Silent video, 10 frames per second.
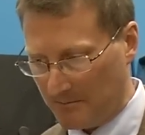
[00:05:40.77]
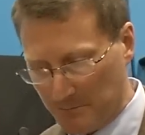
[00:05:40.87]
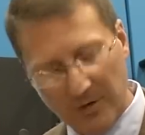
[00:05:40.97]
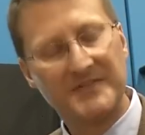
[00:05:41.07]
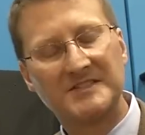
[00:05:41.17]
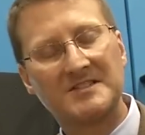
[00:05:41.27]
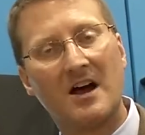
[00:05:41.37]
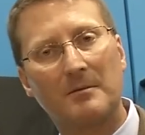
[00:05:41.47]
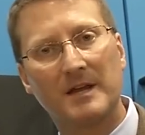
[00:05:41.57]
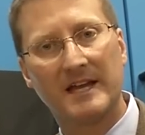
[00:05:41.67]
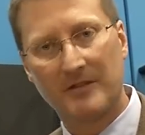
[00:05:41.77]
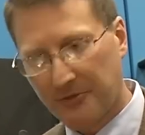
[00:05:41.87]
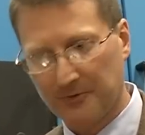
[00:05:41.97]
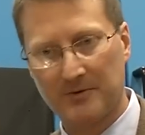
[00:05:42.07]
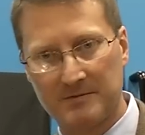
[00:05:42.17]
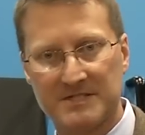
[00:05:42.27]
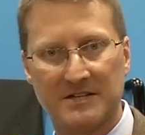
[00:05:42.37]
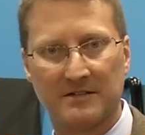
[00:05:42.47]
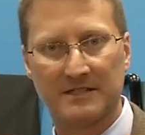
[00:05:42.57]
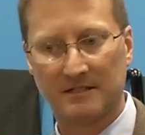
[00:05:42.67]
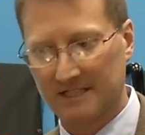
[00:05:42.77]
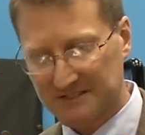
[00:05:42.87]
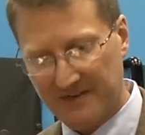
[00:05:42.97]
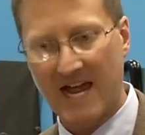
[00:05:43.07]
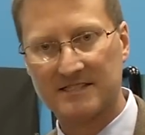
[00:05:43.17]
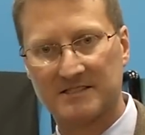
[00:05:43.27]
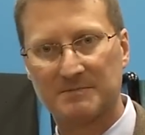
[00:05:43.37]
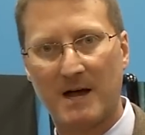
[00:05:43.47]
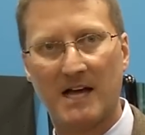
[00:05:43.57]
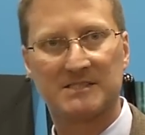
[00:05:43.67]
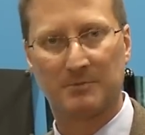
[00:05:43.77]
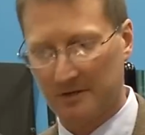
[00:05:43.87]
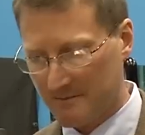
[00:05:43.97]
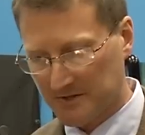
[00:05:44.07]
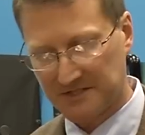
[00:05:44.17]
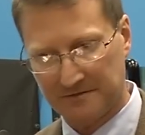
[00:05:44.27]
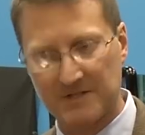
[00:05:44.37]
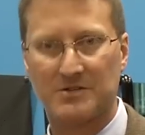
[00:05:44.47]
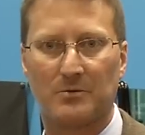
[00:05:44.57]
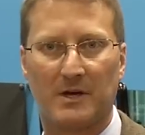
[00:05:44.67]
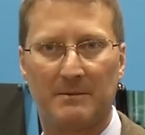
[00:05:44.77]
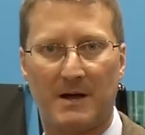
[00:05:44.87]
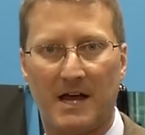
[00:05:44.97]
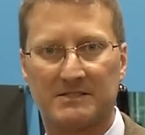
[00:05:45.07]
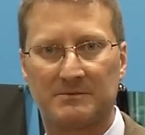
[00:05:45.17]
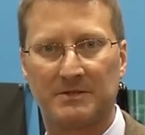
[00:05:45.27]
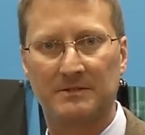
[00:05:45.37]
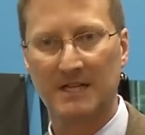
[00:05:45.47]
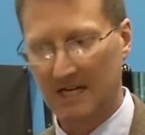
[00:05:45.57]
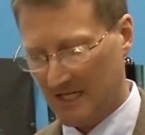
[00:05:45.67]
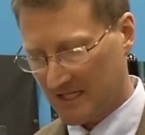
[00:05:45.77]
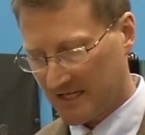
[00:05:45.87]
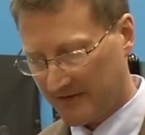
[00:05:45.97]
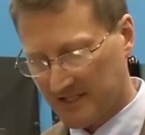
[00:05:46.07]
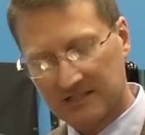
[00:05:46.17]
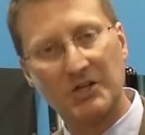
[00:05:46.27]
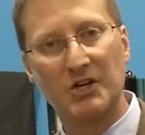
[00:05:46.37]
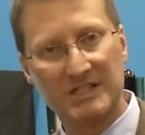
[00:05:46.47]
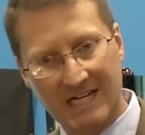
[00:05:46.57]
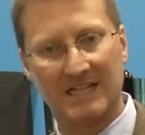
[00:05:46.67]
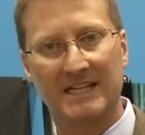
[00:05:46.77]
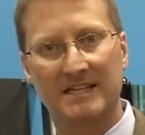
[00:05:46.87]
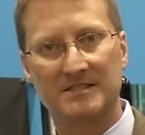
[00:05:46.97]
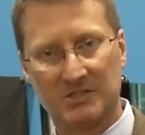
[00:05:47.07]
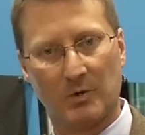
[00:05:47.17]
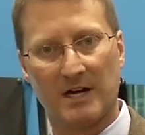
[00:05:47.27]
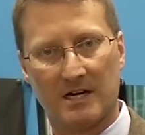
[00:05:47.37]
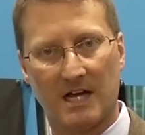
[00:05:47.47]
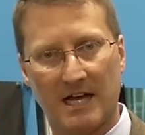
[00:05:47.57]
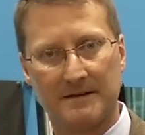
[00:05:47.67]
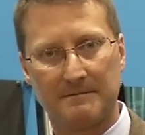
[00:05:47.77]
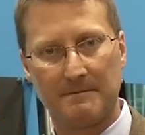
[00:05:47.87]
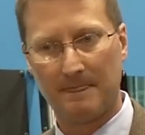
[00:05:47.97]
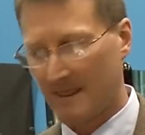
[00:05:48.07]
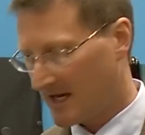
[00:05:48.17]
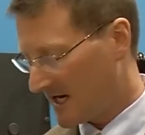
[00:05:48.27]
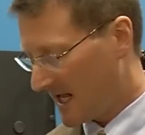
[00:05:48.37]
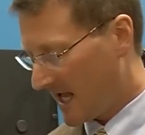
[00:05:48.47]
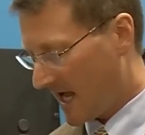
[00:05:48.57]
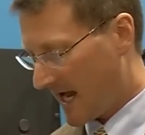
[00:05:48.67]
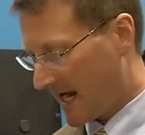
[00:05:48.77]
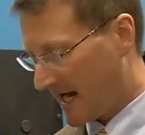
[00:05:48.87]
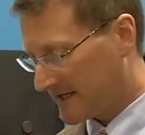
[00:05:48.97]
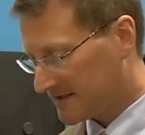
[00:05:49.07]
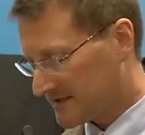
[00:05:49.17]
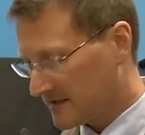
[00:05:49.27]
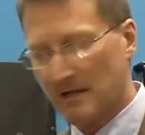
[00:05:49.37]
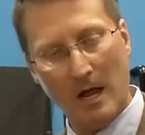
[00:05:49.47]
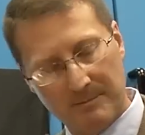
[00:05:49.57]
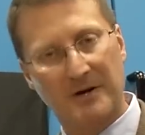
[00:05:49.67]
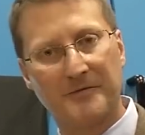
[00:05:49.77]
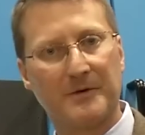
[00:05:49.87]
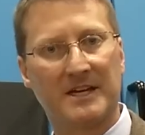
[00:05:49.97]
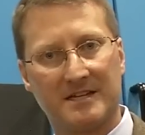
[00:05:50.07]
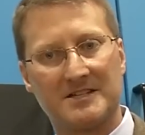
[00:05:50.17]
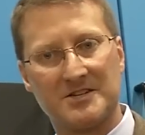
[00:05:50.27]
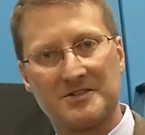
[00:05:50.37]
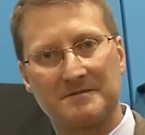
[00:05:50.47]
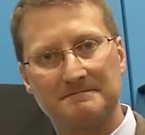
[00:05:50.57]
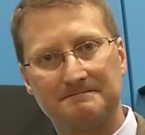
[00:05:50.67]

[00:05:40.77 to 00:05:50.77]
move the saw blade through the material as fast as possible, the most efficient way possible, giving us a good, clean, square cut and a burr-free condition.